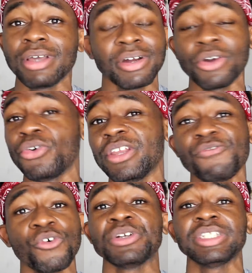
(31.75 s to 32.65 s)
Are there only
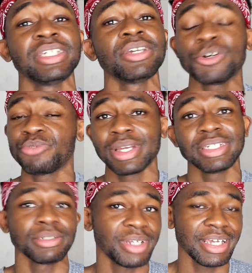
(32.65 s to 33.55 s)
4G
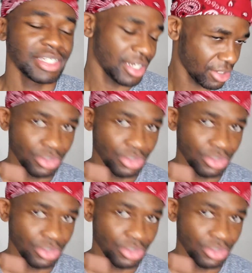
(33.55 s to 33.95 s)
operators in Malaysia?